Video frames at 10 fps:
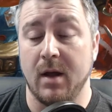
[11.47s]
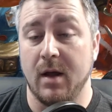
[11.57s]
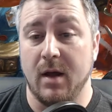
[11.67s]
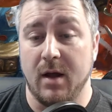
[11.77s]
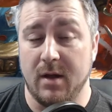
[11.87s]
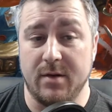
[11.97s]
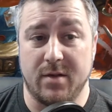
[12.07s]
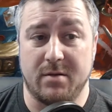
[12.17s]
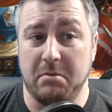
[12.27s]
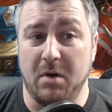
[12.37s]
and
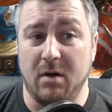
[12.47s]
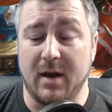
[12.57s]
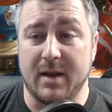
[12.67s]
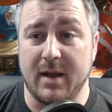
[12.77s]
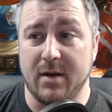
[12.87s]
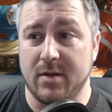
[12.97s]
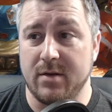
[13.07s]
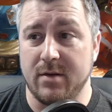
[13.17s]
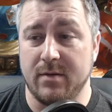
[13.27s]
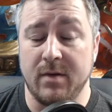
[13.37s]
just all that kind of
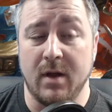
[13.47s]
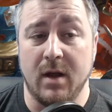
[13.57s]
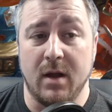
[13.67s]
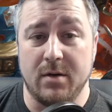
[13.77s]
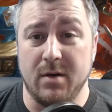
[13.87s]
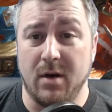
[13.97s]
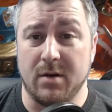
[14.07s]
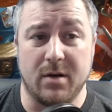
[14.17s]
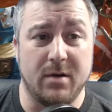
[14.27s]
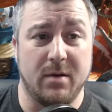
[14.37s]
stuff. Not going
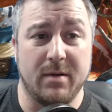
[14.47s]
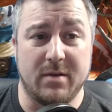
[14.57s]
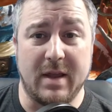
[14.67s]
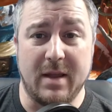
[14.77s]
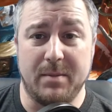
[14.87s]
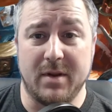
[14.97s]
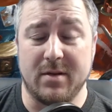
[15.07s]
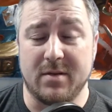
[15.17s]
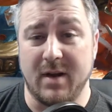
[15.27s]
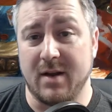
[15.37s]
to go deep into
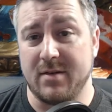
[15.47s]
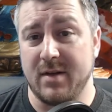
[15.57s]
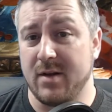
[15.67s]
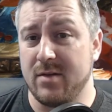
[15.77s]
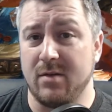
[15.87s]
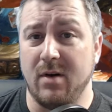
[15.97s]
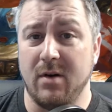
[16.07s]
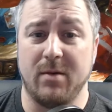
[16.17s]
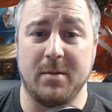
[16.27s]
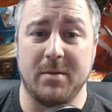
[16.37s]
tactics. A lot
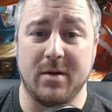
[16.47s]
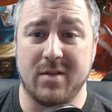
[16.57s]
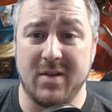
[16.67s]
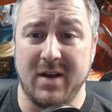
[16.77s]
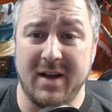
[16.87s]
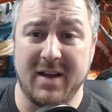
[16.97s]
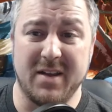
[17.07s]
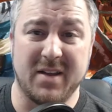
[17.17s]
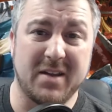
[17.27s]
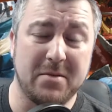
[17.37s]
of what I'm going to say you
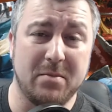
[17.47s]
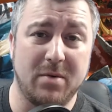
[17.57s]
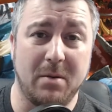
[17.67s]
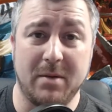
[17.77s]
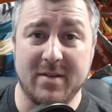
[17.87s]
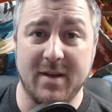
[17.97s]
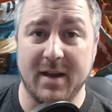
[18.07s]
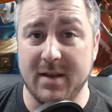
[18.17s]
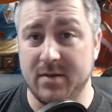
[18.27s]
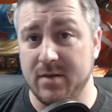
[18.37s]
can probably take
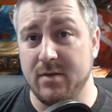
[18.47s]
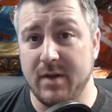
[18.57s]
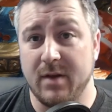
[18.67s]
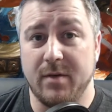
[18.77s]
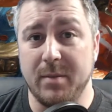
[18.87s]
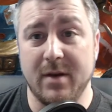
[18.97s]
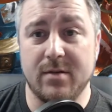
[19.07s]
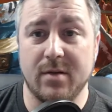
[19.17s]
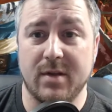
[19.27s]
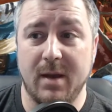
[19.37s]
into the other
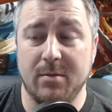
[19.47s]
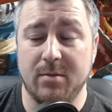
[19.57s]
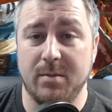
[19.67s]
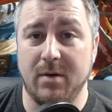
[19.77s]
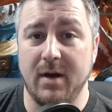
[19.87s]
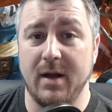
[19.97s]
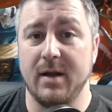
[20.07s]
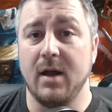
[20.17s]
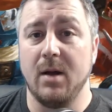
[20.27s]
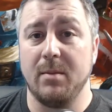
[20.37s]
miniatures games we play.
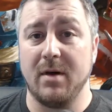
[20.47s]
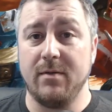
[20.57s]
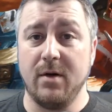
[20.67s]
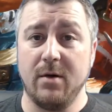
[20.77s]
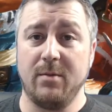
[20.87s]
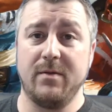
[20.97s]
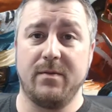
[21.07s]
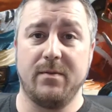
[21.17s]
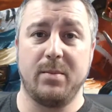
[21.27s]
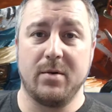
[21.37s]
I thought
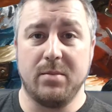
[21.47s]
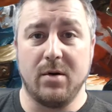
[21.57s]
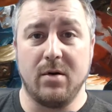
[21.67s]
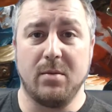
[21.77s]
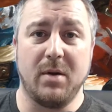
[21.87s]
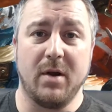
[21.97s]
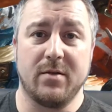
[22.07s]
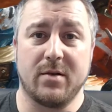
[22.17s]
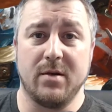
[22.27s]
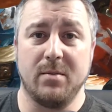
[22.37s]
with Blood Bowl about
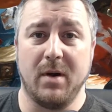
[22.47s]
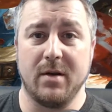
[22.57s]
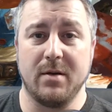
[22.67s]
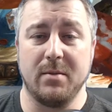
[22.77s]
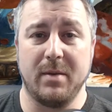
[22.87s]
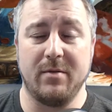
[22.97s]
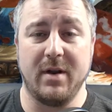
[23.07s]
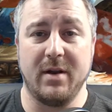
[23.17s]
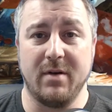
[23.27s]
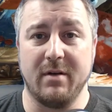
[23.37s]
to come out and be
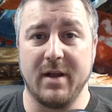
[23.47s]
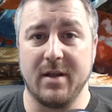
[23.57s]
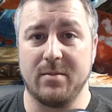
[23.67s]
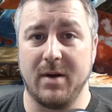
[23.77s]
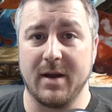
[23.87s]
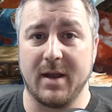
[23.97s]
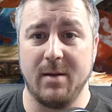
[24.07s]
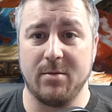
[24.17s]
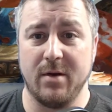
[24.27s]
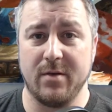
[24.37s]
re-released by
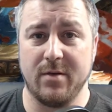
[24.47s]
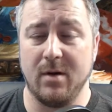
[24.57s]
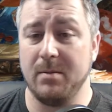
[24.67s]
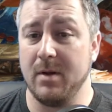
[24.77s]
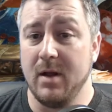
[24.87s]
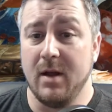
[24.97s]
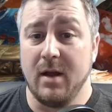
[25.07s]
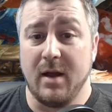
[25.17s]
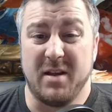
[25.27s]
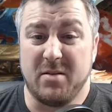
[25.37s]
Games Workshop,
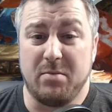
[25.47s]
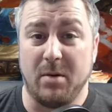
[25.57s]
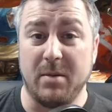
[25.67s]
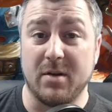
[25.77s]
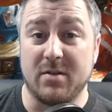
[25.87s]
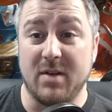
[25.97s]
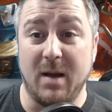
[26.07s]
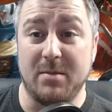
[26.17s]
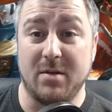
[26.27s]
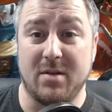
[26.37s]
it's probably a good
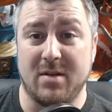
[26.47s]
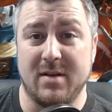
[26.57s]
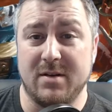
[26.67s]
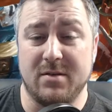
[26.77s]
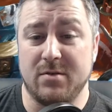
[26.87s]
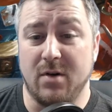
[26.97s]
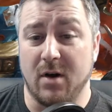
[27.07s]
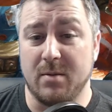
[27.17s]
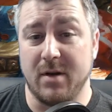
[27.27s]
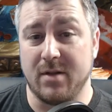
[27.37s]
time to sit and talk
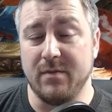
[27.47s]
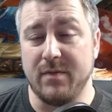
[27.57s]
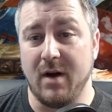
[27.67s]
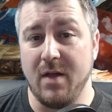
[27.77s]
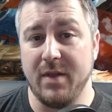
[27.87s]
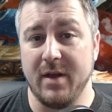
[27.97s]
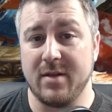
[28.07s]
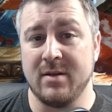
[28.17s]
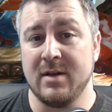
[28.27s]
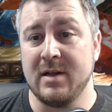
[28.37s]
about something like
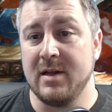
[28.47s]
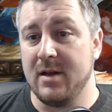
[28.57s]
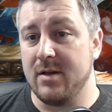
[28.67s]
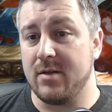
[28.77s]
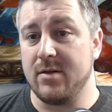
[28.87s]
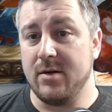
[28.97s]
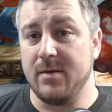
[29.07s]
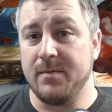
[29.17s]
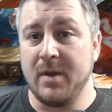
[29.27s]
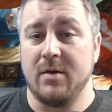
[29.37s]
this.
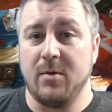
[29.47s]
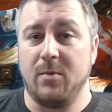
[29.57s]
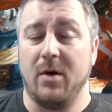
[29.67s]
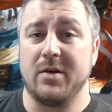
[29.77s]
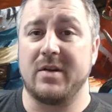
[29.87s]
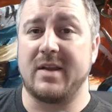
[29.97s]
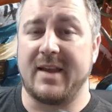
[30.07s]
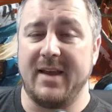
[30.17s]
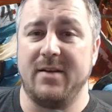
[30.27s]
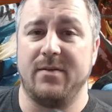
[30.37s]
So, the one
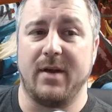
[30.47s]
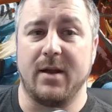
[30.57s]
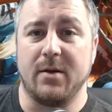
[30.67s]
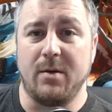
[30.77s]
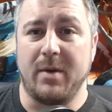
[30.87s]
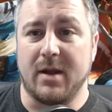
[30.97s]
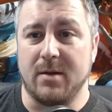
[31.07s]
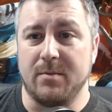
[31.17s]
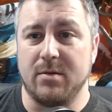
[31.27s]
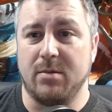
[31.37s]
key thing when we
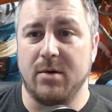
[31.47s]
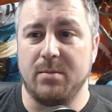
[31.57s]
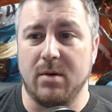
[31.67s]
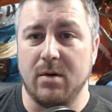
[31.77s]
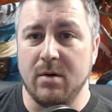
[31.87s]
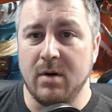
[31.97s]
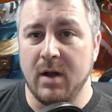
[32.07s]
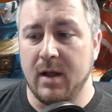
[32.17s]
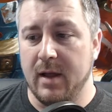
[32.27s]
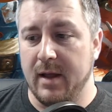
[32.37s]
come to Blood Bowl
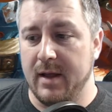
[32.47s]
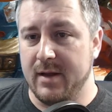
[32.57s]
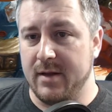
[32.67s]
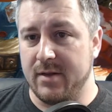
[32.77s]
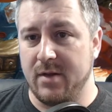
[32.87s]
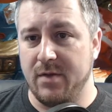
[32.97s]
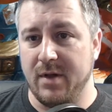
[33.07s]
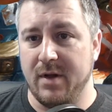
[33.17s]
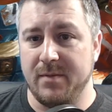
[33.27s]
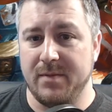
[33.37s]
is
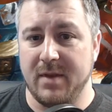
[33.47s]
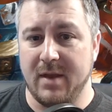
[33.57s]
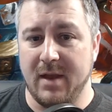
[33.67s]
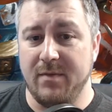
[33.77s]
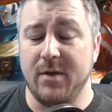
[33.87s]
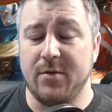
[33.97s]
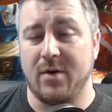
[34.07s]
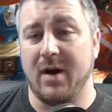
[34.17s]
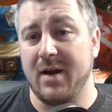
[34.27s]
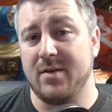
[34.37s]
that if you
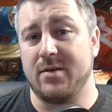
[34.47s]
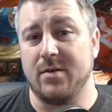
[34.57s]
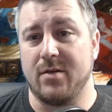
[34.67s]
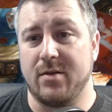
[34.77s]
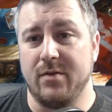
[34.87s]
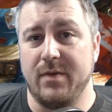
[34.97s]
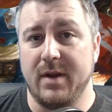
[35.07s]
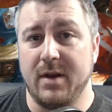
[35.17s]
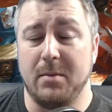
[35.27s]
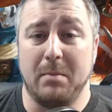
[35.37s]
try to do
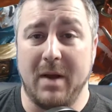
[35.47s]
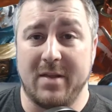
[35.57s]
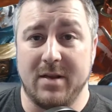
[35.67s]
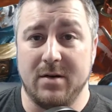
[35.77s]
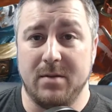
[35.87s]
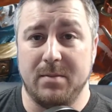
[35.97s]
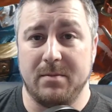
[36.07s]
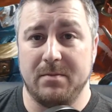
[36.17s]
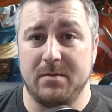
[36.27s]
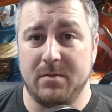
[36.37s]
something and mess it up,
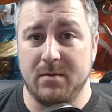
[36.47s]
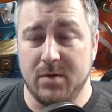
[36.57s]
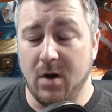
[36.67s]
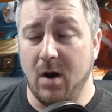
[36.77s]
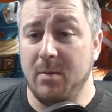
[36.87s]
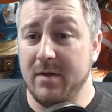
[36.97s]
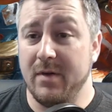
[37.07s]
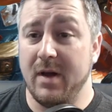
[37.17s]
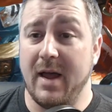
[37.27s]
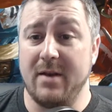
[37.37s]
normally
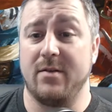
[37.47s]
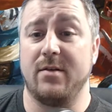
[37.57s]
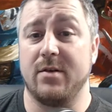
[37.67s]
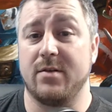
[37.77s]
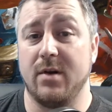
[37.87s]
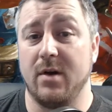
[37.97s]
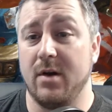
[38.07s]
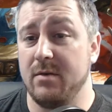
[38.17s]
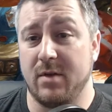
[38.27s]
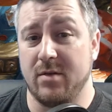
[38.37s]
the end of your
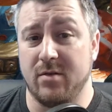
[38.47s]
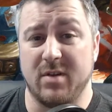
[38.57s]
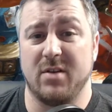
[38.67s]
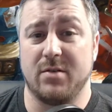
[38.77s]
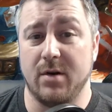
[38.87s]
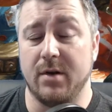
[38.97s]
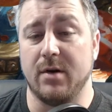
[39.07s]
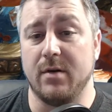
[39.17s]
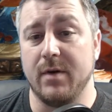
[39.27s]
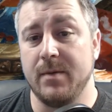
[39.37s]
turn results in a turnover.